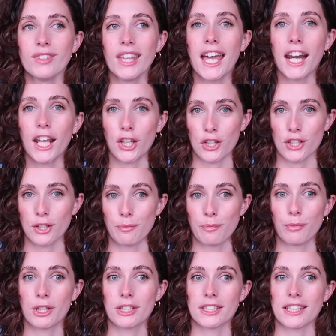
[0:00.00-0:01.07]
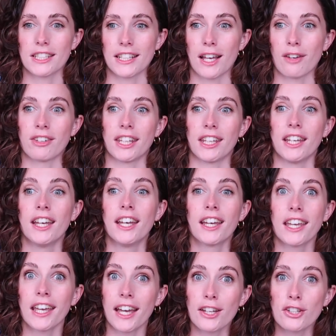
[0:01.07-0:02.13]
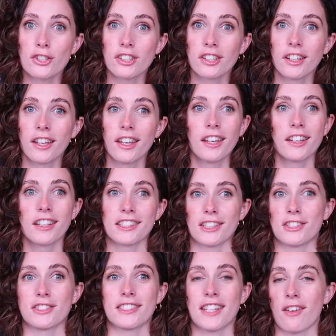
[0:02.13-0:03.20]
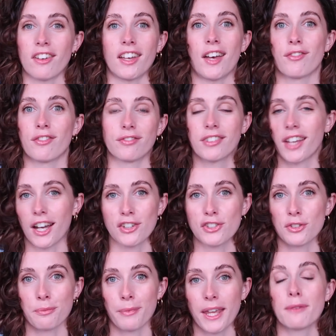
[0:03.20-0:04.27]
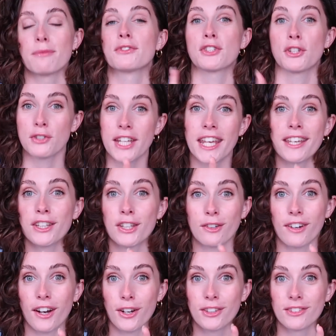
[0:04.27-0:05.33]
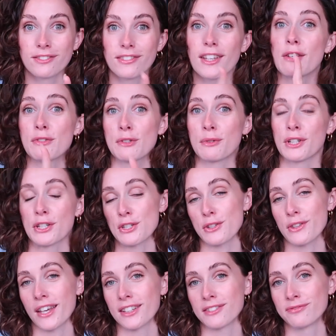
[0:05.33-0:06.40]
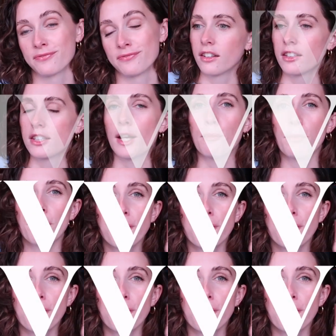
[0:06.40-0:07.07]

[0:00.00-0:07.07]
and I couldn't because I didn't have any cash, because I just never have cash on me. So take €1 if you want to do that. Number